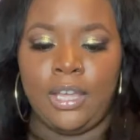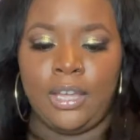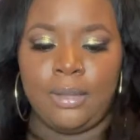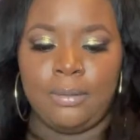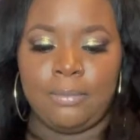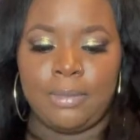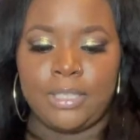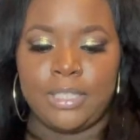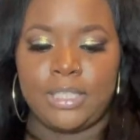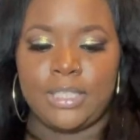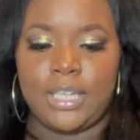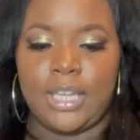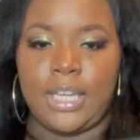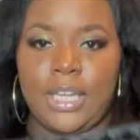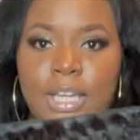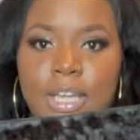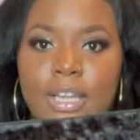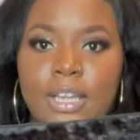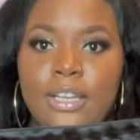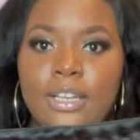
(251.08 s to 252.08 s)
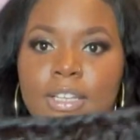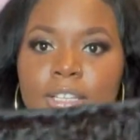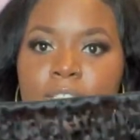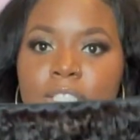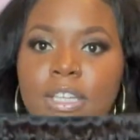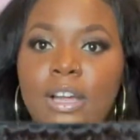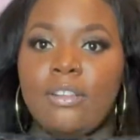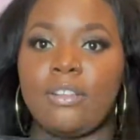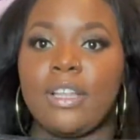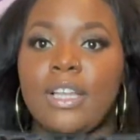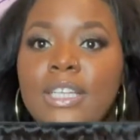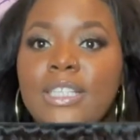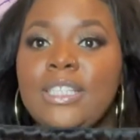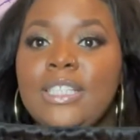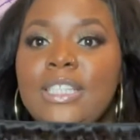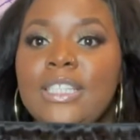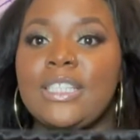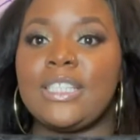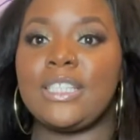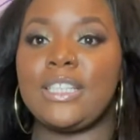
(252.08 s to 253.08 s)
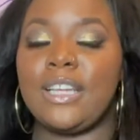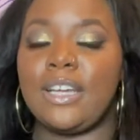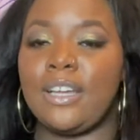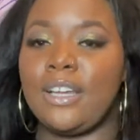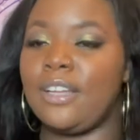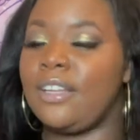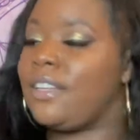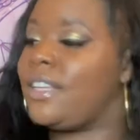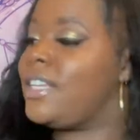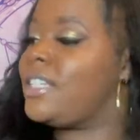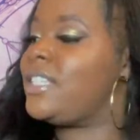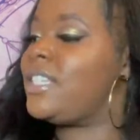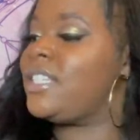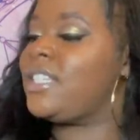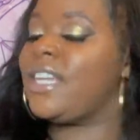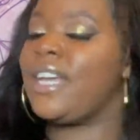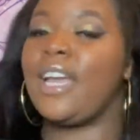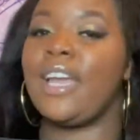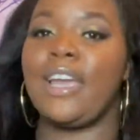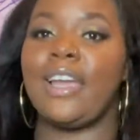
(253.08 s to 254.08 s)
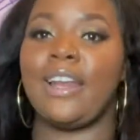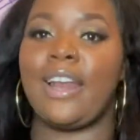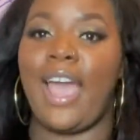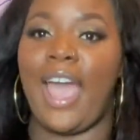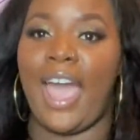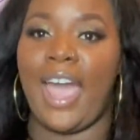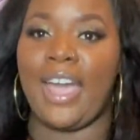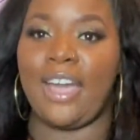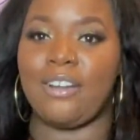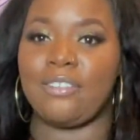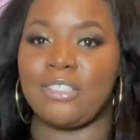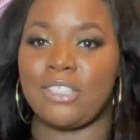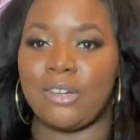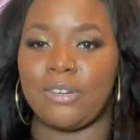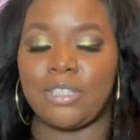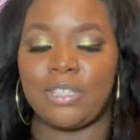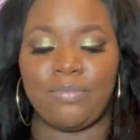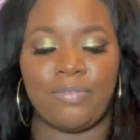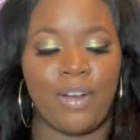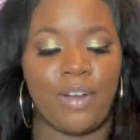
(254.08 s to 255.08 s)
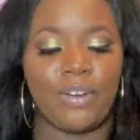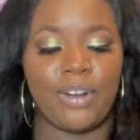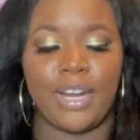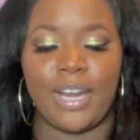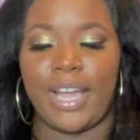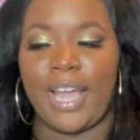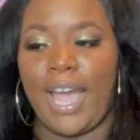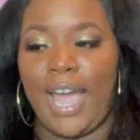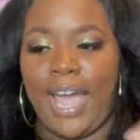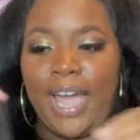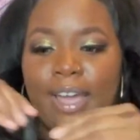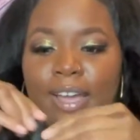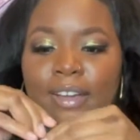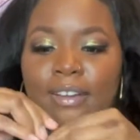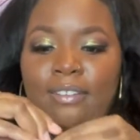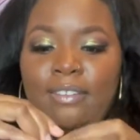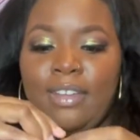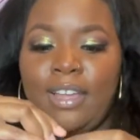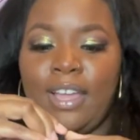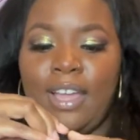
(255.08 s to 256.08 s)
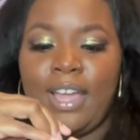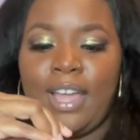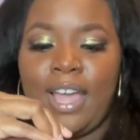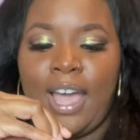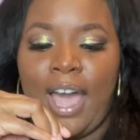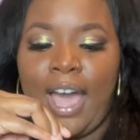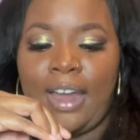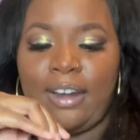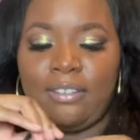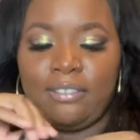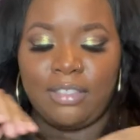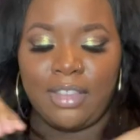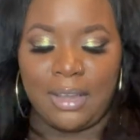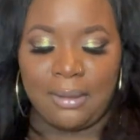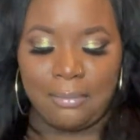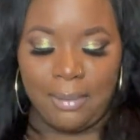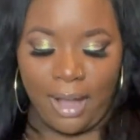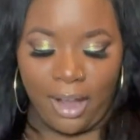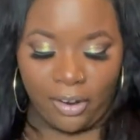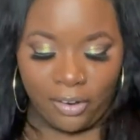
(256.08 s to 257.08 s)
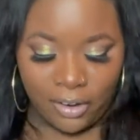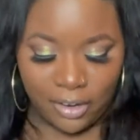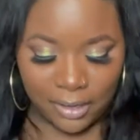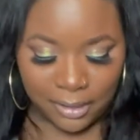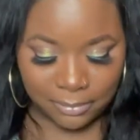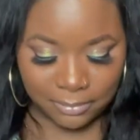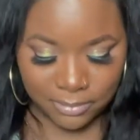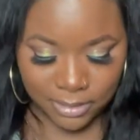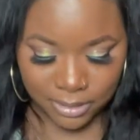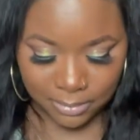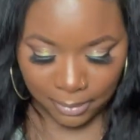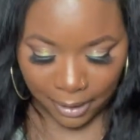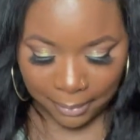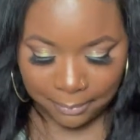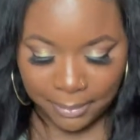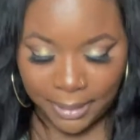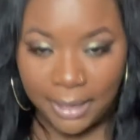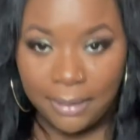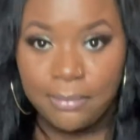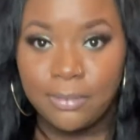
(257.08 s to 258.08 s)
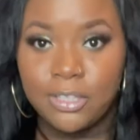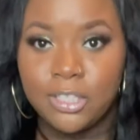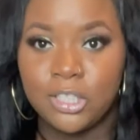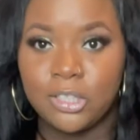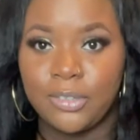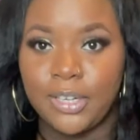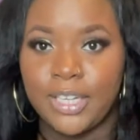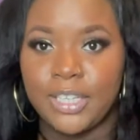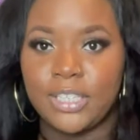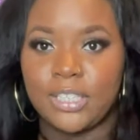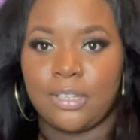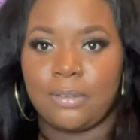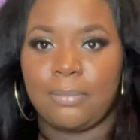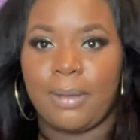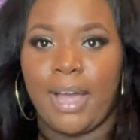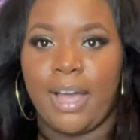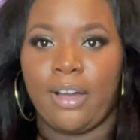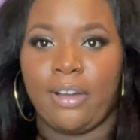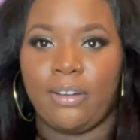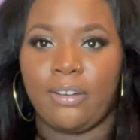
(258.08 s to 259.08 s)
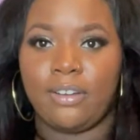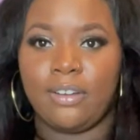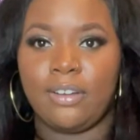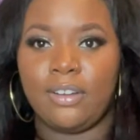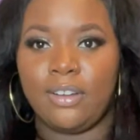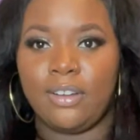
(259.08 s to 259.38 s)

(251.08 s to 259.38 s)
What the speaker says: Let's see. So this is it in half. So it's folded in half. I don't think my arms might be able to stretch about